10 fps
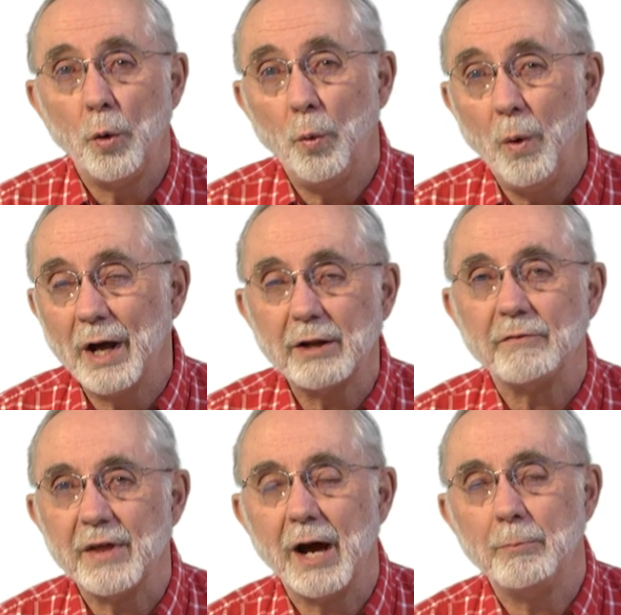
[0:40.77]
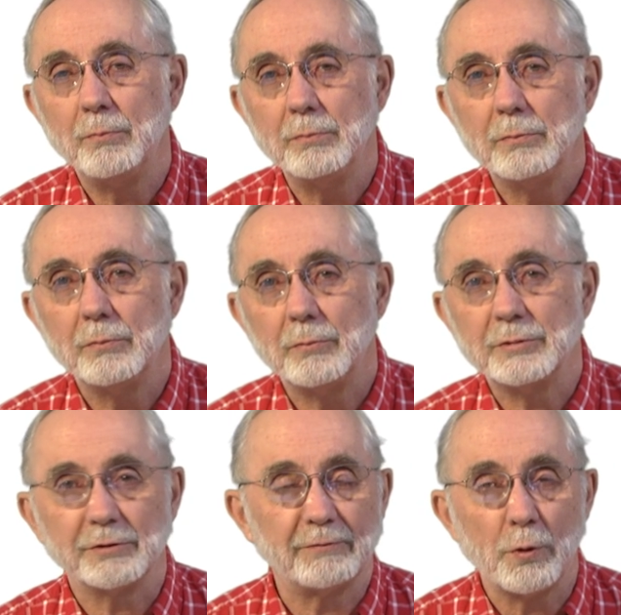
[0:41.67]
One of them
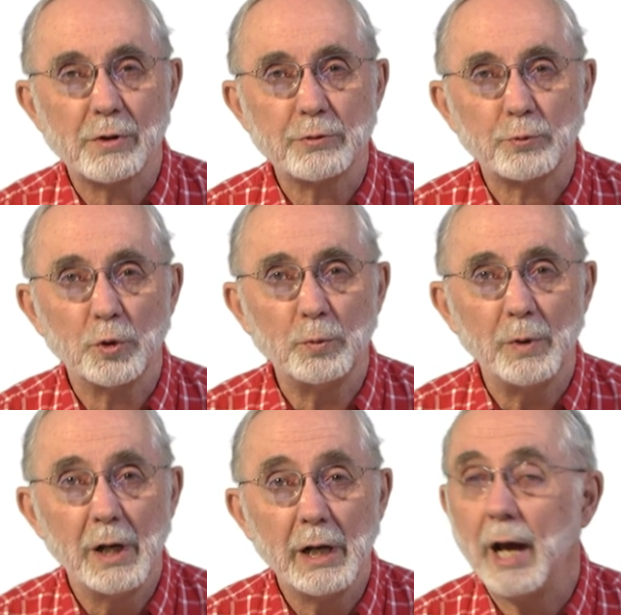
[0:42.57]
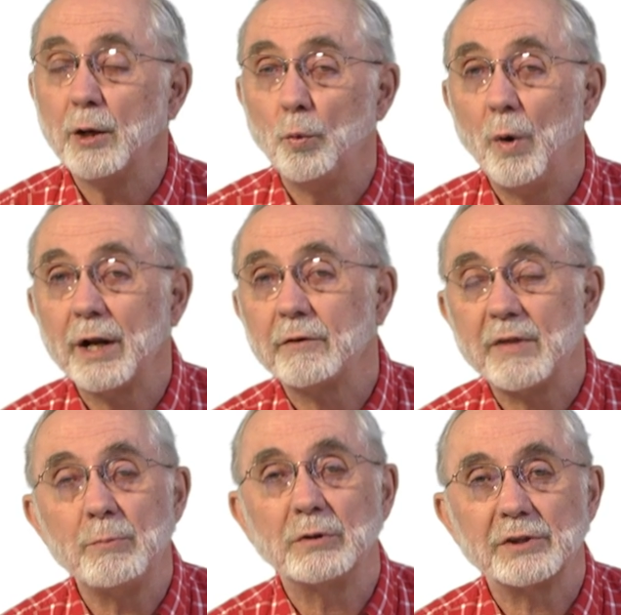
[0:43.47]
was a focus group and one of
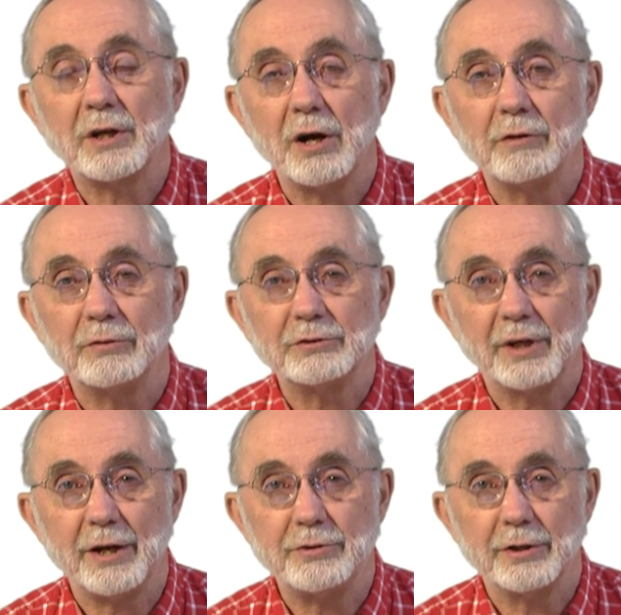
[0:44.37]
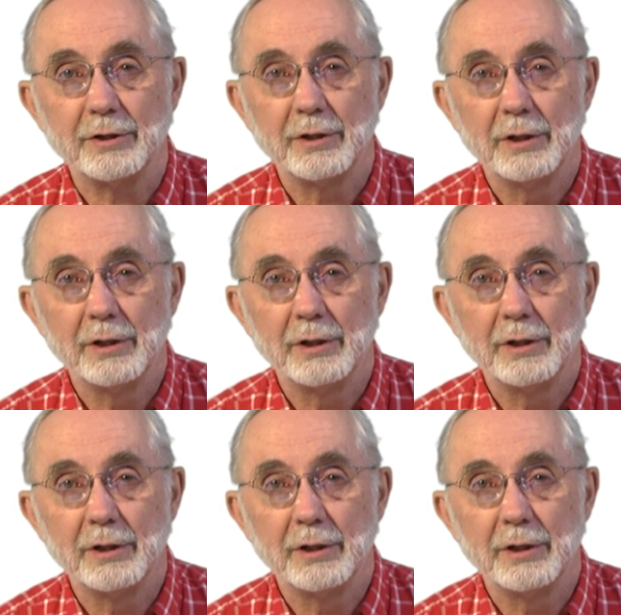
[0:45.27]
them was a conversation.